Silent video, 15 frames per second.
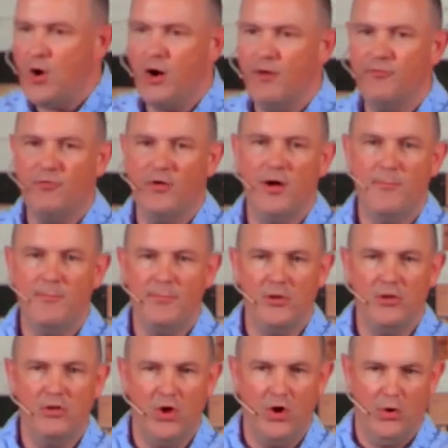are from
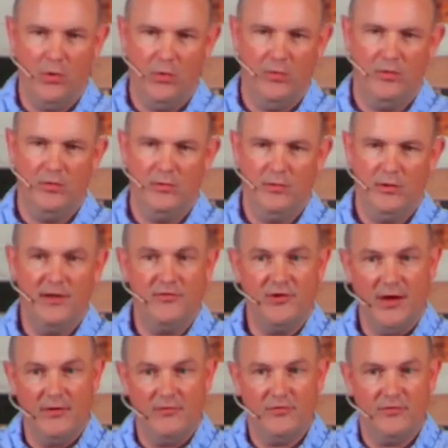below. That's
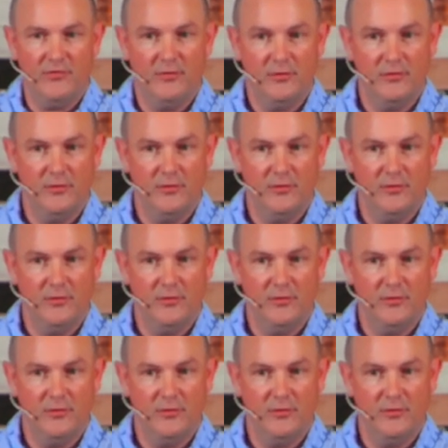us.